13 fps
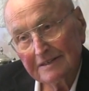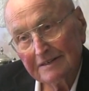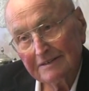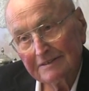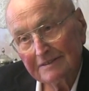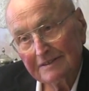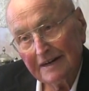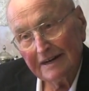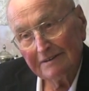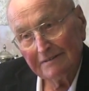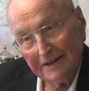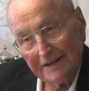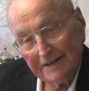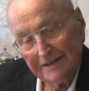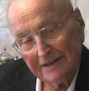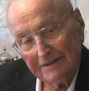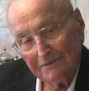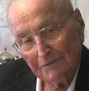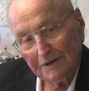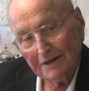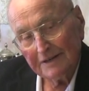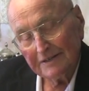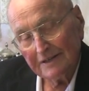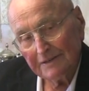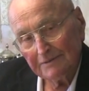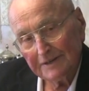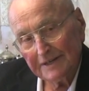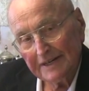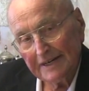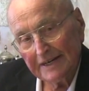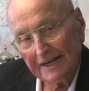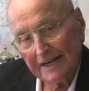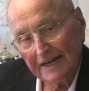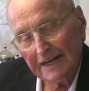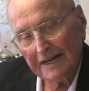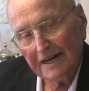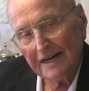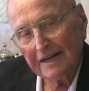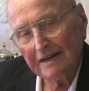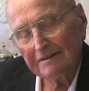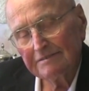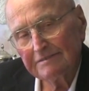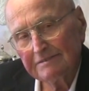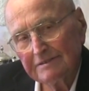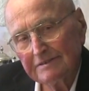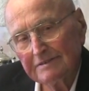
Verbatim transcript: So I ran and won, and we had a lot of